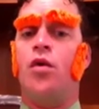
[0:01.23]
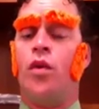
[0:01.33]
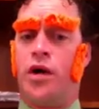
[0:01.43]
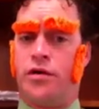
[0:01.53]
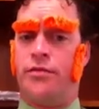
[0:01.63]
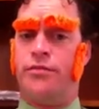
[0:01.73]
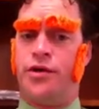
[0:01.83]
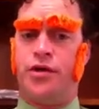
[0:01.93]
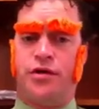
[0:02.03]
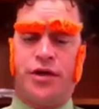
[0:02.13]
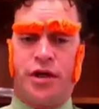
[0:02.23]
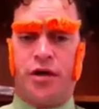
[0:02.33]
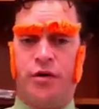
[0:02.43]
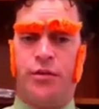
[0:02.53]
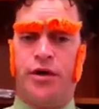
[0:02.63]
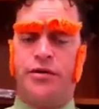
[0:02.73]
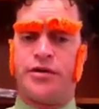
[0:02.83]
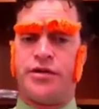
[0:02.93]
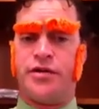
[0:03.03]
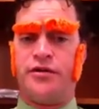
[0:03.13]
Welcome to your take-home
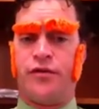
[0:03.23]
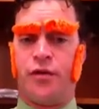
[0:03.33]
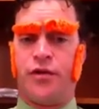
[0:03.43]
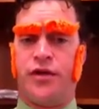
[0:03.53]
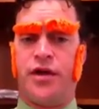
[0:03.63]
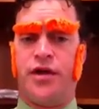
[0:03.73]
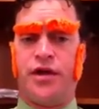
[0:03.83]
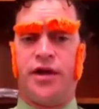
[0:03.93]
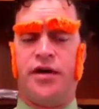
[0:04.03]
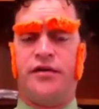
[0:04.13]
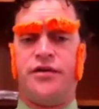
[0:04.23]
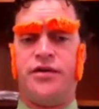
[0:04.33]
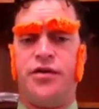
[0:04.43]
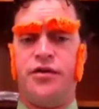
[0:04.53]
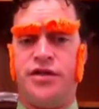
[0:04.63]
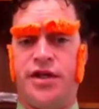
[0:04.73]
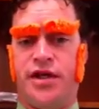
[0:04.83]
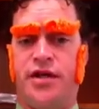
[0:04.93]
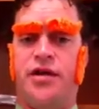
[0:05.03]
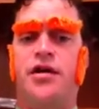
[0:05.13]
notes for the night of
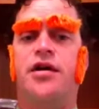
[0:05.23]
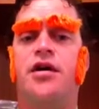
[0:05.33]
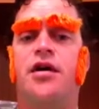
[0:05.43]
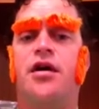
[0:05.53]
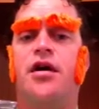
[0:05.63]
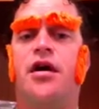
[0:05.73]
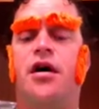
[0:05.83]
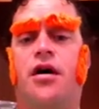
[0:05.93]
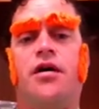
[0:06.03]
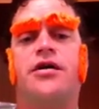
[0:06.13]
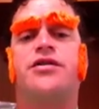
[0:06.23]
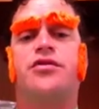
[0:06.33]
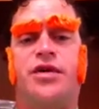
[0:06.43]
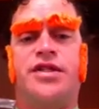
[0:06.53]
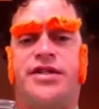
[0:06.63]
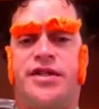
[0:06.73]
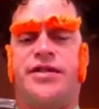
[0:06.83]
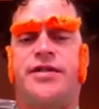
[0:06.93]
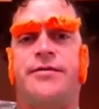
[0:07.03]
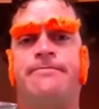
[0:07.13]
Tuesday, August
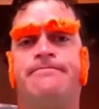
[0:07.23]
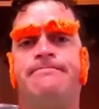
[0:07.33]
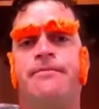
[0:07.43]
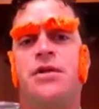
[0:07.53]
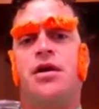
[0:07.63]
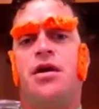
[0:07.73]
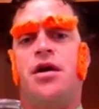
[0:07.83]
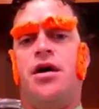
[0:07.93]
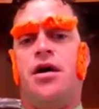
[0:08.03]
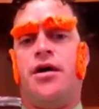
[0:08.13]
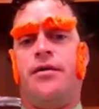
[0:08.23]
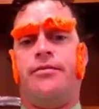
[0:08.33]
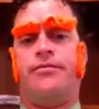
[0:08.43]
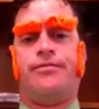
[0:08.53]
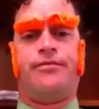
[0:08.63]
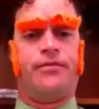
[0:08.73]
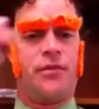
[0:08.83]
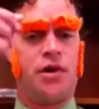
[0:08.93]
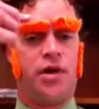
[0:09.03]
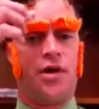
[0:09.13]
26th. I
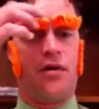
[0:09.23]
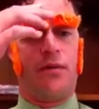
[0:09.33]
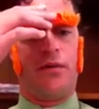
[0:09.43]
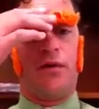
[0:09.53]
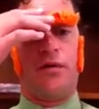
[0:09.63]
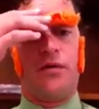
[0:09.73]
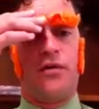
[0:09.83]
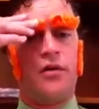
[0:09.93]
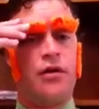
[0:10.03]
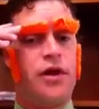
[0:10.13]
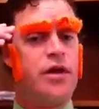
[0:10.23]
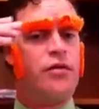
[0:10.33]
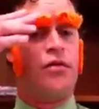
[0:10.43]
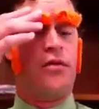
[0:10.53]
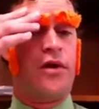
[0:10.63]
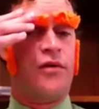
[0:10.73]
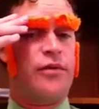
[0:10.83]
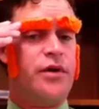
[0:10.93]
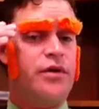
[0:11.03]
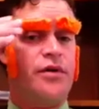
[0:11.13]
hope you like what I've
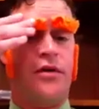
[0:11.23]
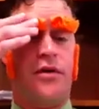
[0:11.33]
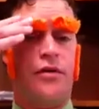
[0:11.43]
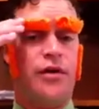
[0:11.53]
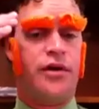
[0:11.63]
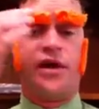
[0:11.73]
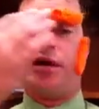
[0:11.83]
been doing in the